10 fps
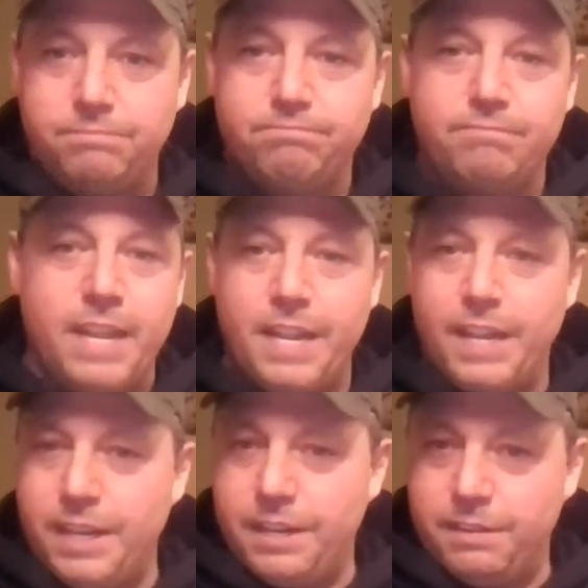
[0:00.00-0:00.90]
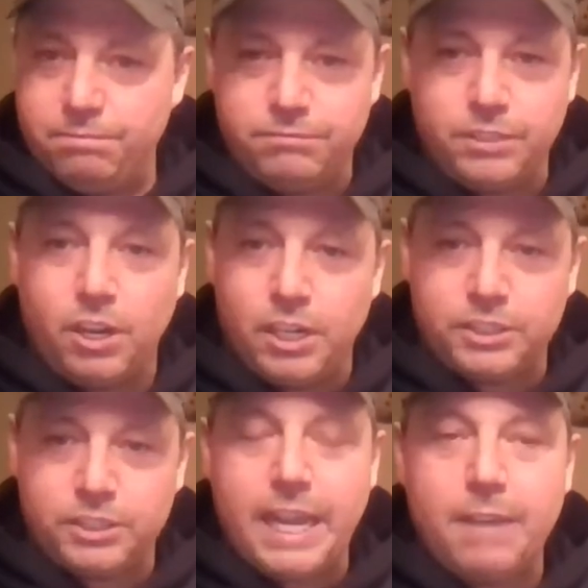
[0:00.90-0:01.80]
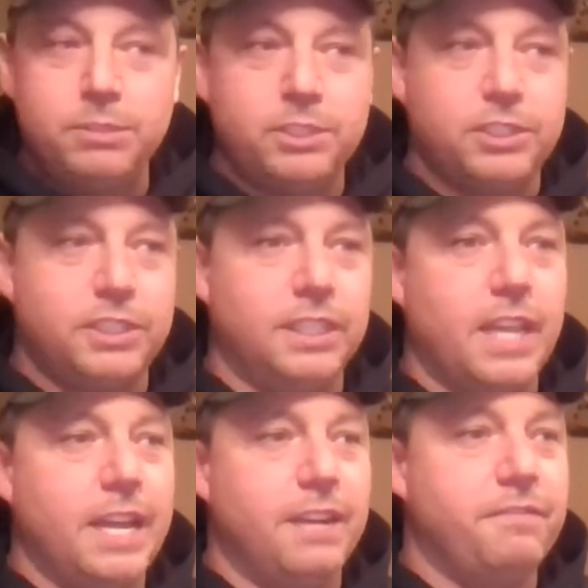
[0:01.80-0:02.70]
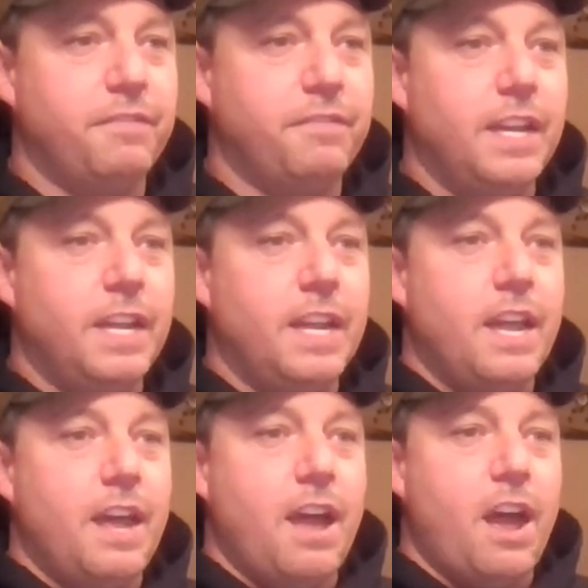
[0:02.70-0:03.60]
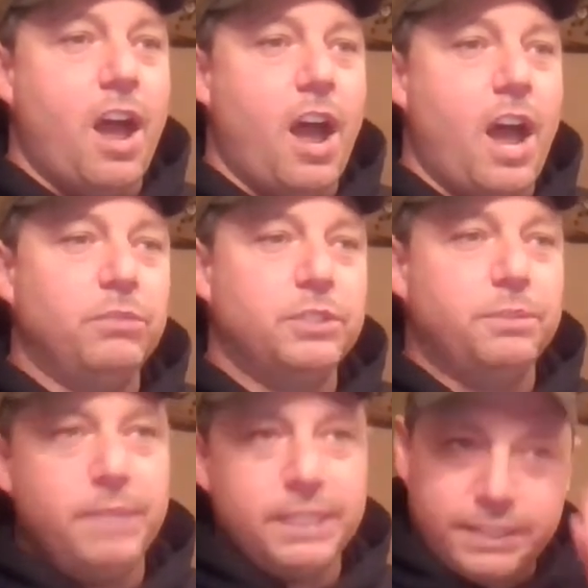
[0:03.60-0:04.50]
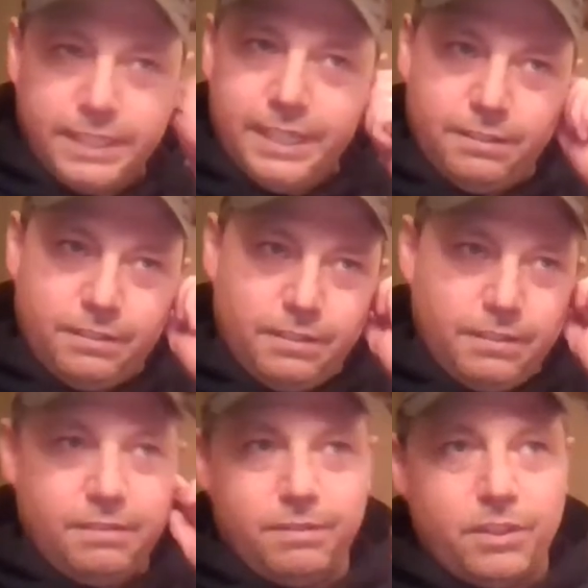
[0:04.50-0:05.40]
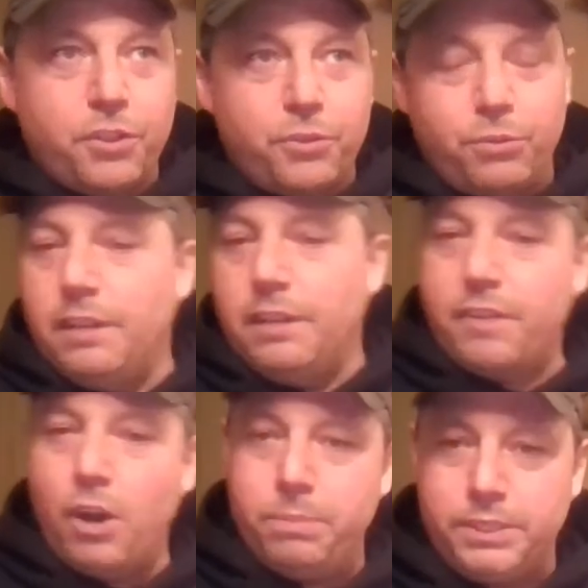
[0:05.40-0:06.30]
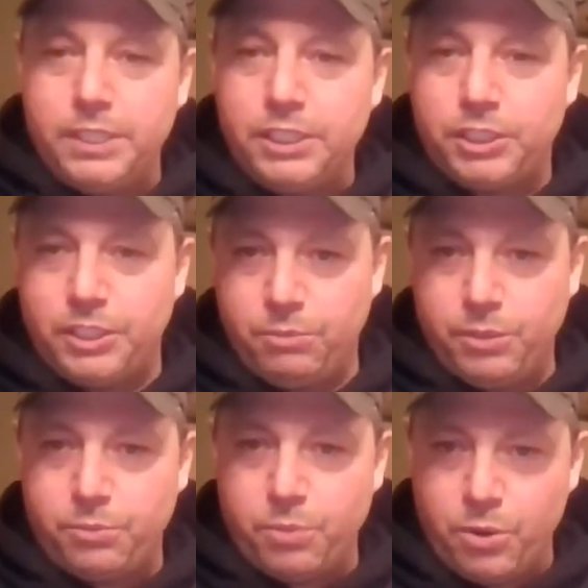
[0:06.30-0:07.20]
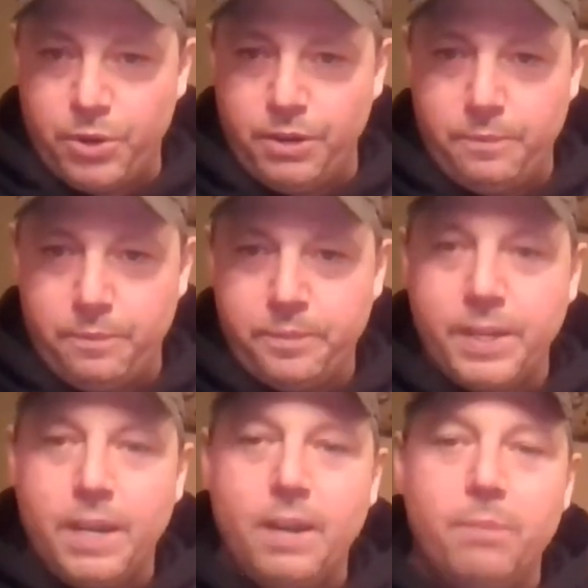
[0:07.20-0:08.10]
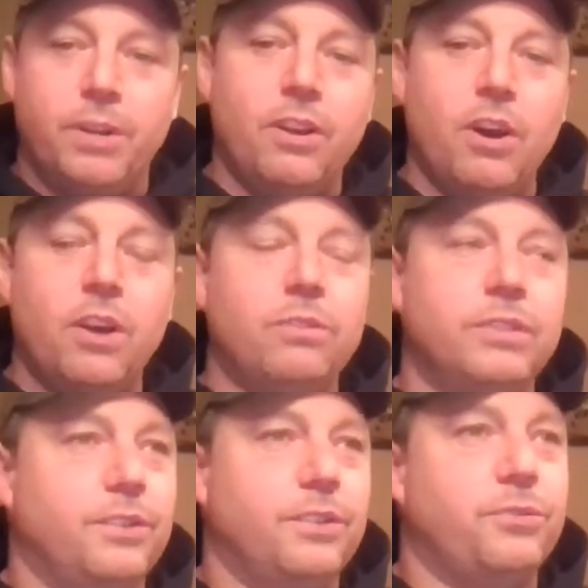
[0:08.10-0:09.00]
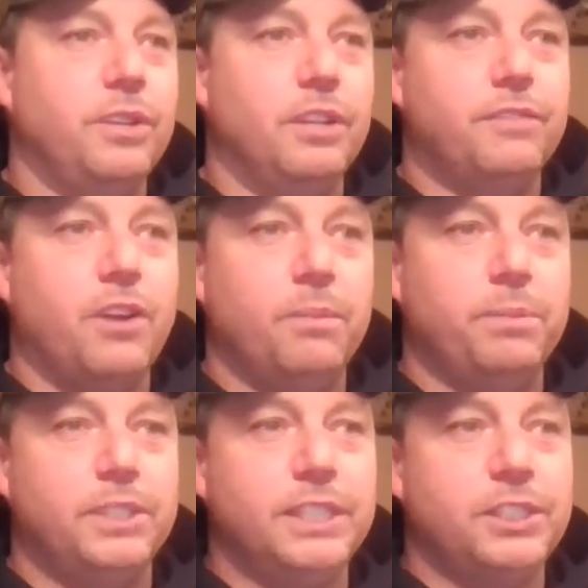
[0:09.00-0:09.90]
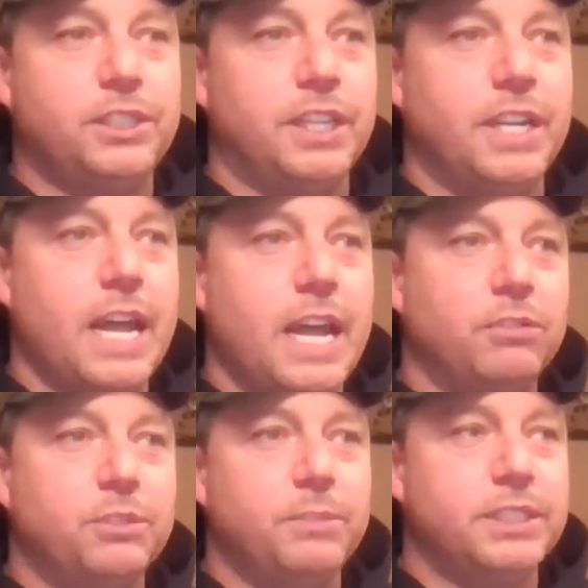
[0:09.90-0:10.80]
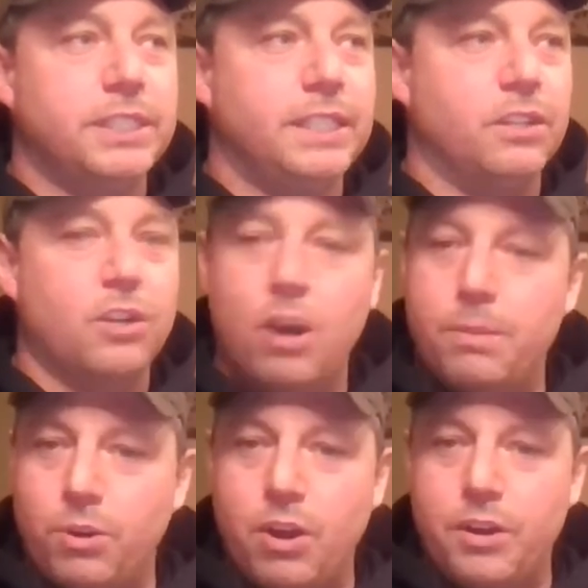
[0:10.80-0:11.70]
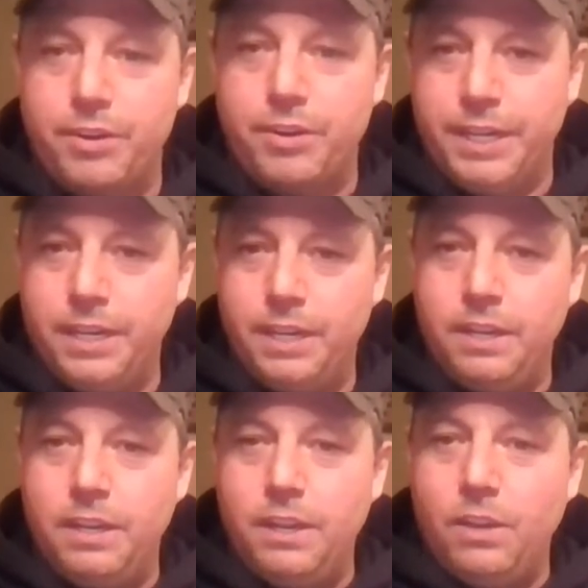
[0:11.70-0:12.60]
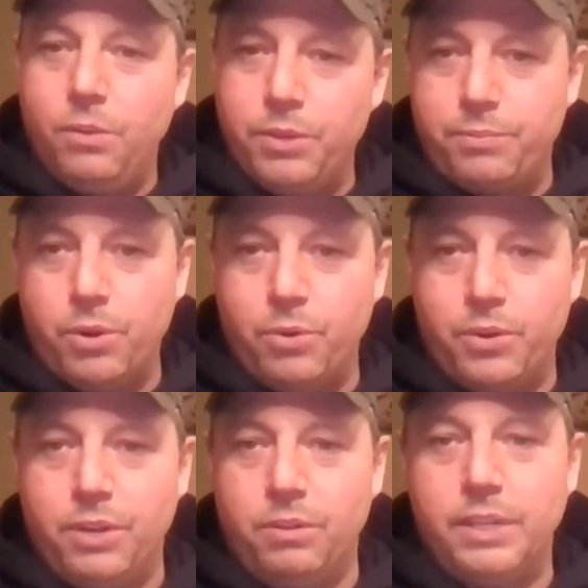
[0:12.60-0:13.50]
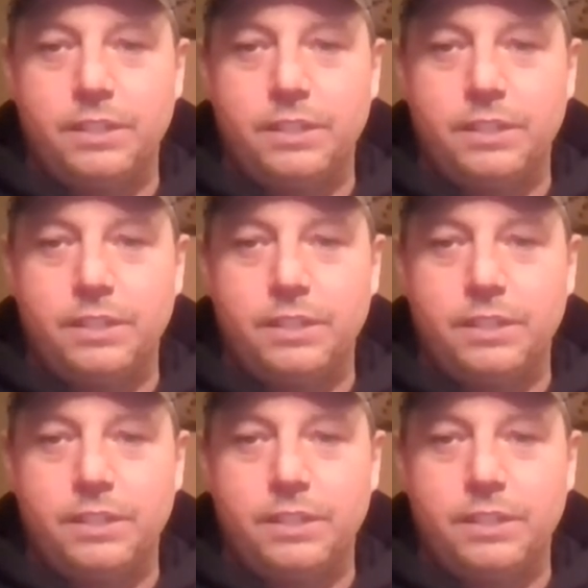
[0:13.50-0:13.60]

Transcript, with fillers: and got established in life, I was missing the thrill of competition with rodeo. But not only the thrill of competition, I was missing the camaraderie with rodeo. Like,